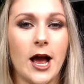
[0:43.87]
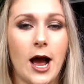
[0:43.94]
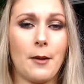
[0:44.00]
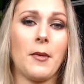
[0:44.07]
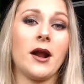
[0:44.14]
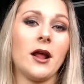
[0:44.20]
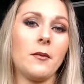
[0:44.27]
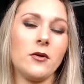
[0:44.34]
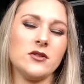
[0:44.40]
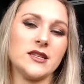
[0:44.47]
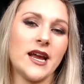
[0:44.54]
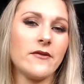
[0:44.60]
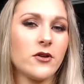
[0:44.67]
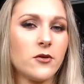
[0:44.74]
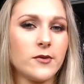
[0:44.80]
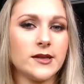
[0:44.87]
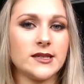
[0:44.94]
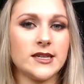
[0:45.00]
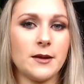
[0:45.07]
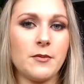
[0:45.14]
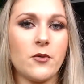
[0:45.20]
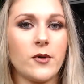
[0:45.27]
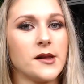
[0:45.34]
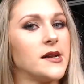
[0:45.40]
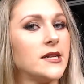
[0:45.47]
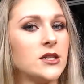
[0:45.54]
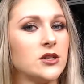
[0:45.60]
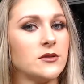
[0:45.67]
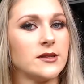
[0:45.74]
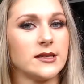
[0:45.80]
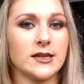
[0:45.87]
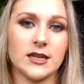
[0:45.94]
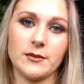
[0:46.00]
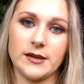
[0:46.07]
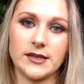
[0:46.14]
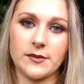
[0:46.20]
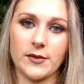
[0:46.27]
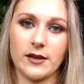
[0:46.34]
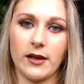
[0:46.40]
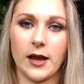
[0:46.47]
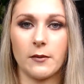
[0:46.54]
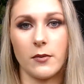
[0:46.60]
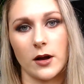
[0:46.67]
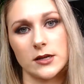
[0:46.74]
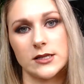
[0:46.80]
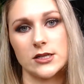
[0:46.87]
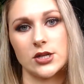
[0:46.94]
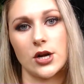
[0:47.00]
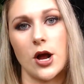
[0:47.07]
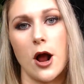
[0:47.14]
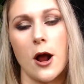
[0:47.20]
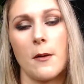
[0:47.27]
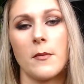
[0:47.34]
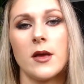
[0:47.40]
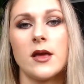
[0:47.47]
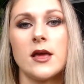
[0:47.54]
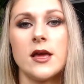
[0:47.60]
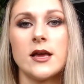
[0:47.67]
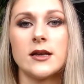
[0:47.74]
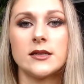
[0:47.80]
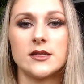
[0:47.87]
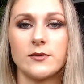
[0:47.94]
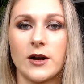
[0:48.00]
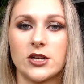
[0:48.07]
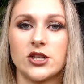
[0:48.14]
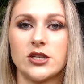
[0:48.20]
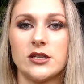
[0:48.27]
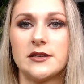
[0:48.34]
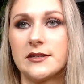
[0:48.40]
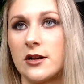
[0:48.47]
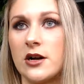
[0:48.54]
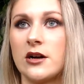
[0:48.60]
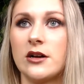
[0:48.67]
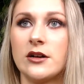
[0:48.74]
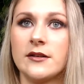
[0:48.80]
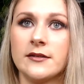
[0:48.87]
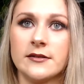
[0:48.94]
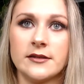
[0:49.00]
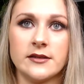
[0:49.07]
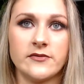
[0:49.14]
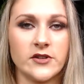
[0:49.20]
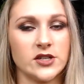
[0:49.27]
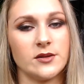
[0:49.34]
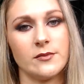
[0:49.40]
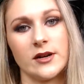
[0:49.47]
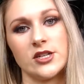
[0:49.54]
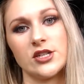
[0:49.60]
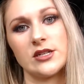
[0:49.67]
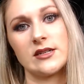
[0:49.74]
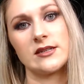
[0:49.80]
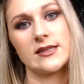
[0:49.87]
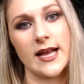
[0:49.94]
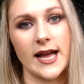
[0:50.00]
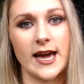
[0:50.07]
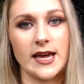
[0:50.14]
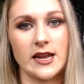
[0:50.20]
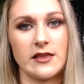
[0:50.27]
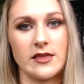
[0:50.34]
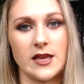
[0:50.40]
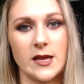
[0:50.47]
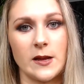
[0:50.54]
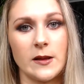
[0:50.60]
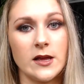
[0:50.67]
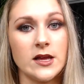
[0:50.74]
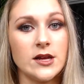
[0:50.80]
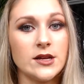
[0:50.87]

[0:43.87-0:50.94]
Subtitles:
I might not post every Wednesday, but when I do, it's going to be something like BoxyCharm, swatches, hauls, first impressions, that kind of thing.